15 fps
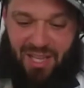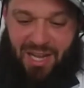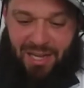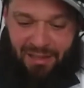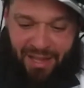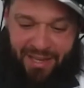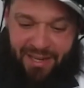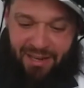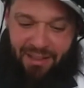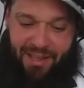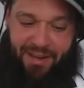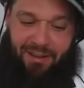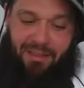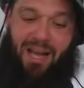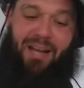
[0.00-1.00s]
I like it. I
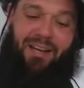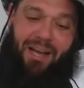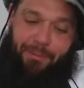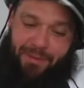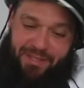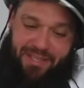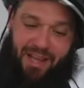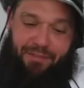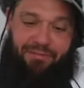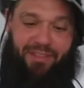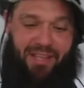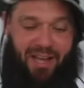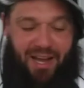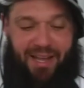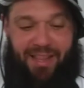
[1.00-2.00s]
like it a lot. I would
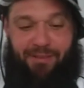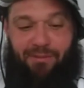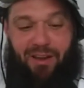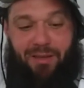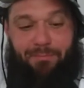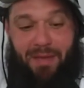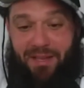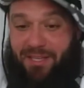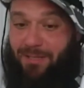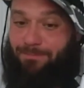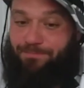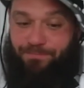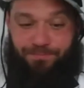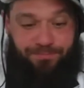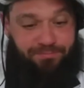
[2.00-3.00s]
definitely highly recommend
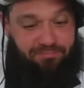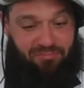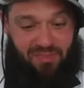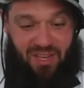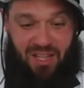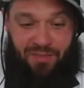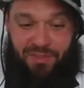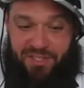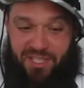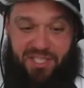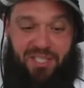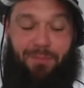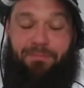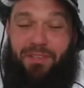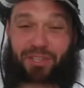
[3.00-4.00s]
it. This is
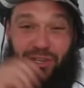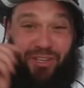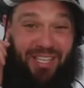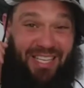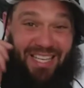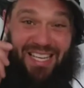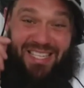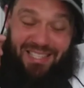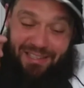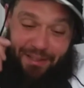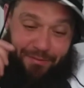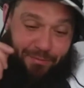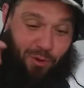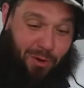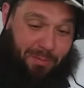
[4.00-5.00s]
something you're easily
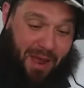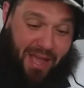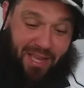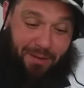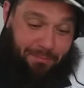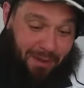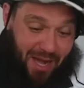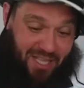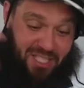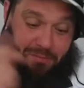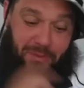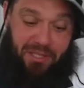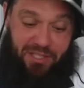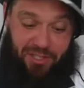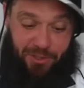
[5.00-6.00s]
four-packing,
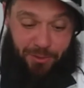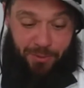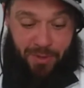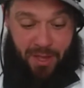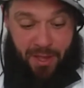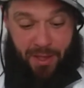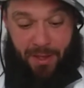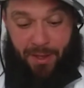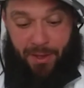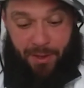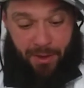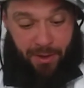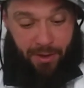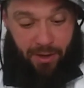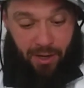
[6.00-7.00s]
possibly two.
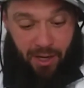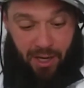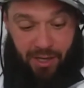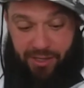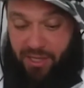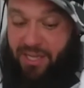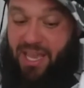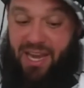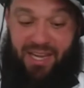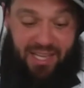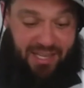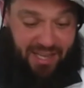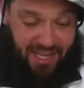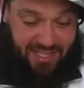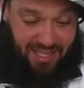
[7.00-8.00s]
You're
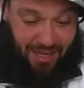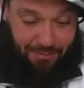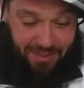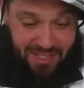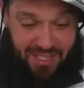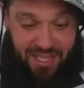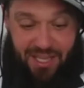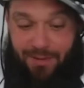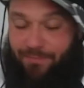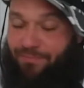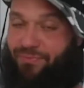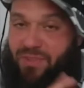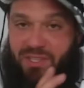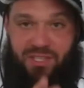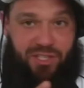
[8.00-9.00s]
getting it next time you see it.
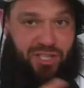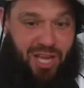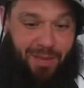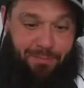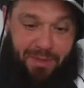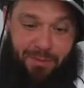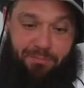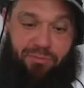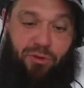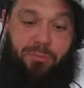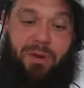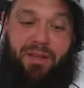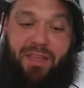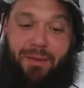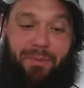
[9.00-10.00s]
It's a champion brew
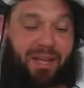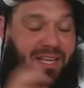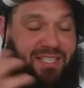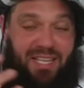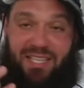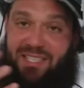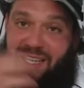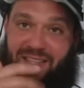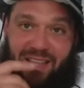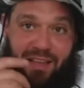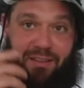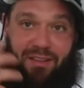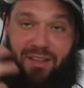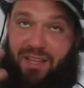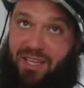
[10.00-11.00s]
by them. Like I said, it's not
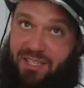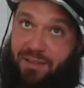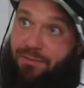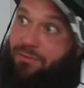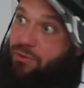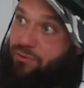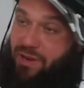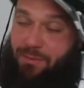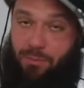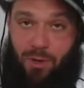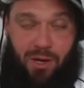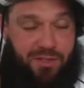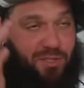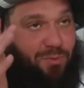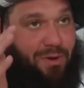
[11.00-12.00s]
that. Like I said, Green
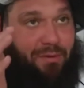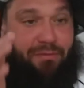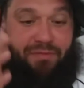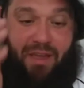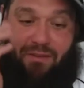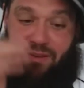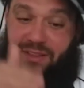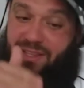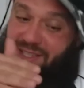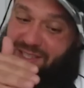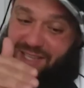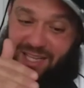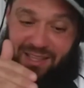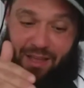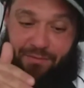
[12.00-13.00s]
Moss is one of my favorite. This is
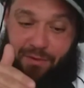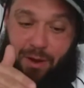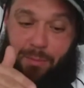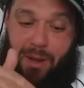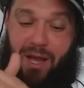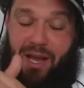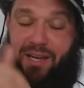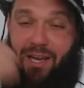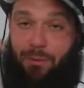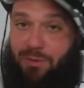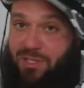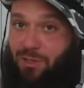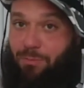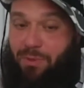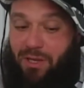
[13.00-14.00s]
not that far behind. I would
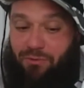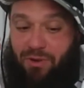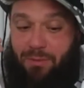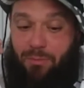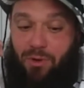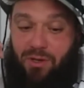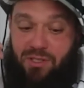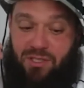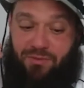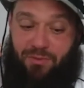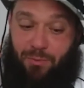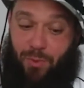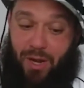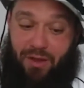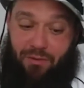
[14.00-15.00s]
still pick Green Moss
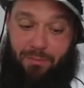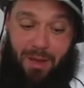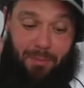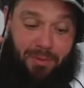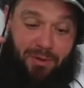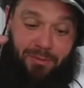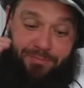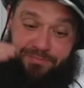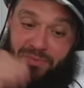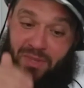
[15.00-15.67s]
from what I remember.